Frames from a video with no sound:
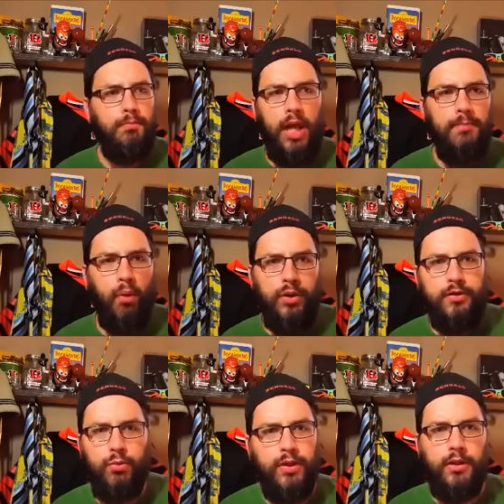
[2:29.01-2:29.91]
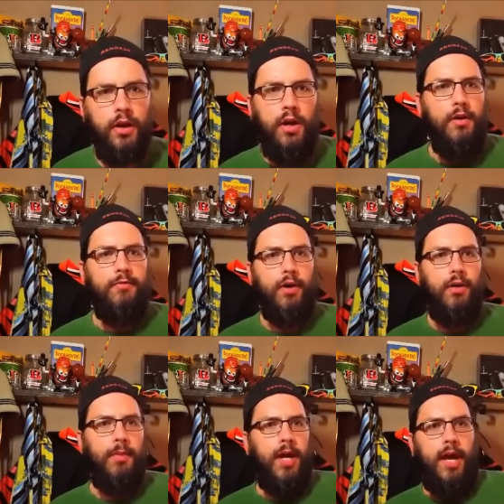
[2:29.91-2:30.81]
Playboy switching
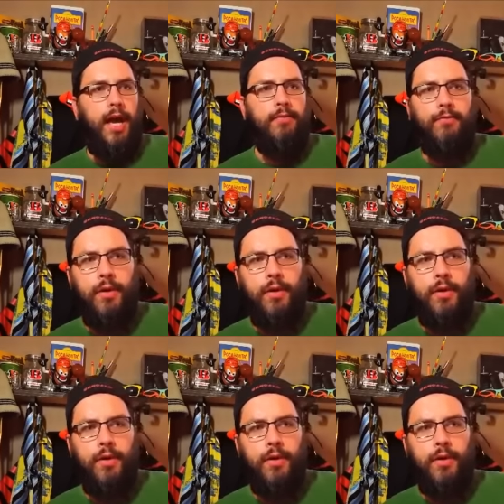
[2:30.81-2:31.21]
from having